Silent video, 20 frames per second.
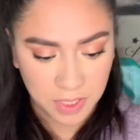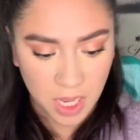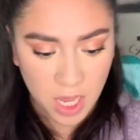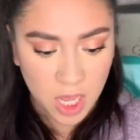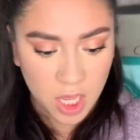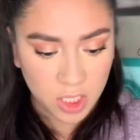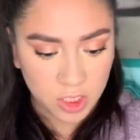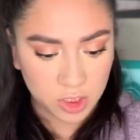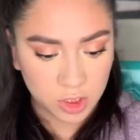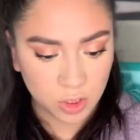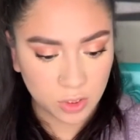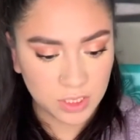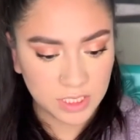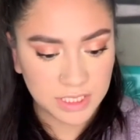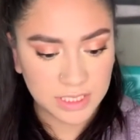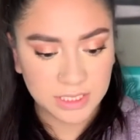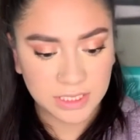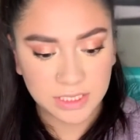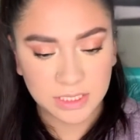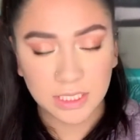So
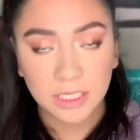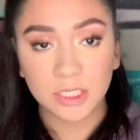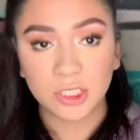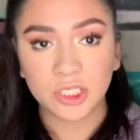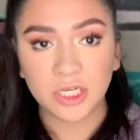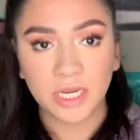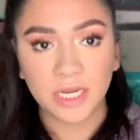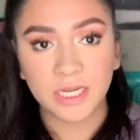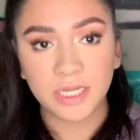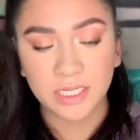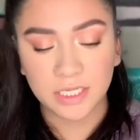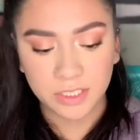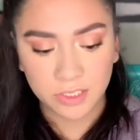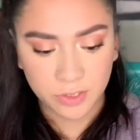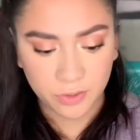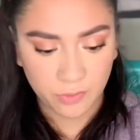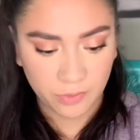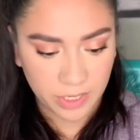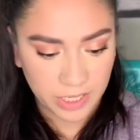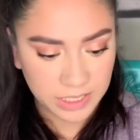this shade is
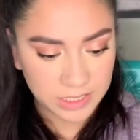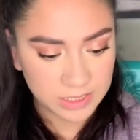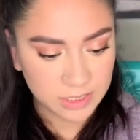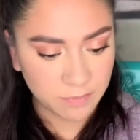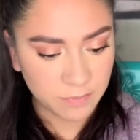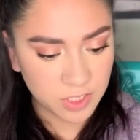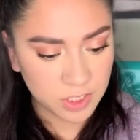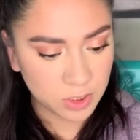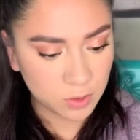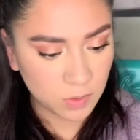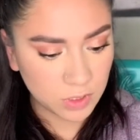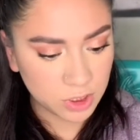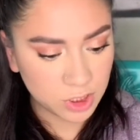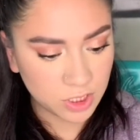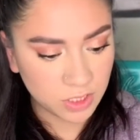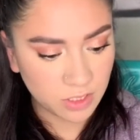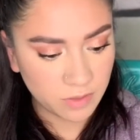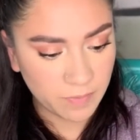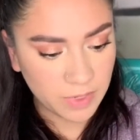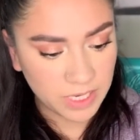Grace. I'm going to swatch it on the
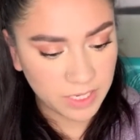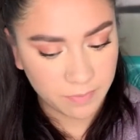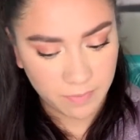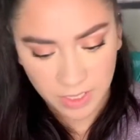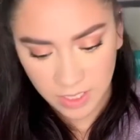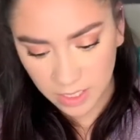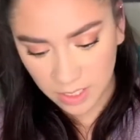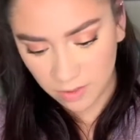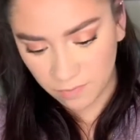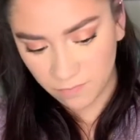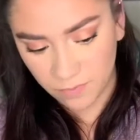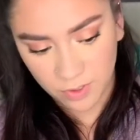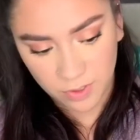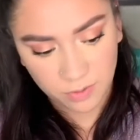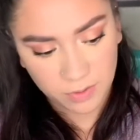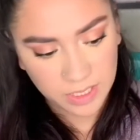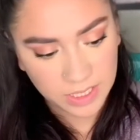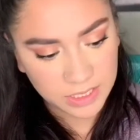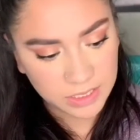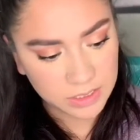back of my hand for you
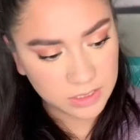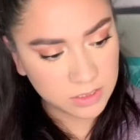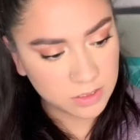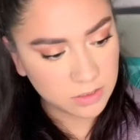guys.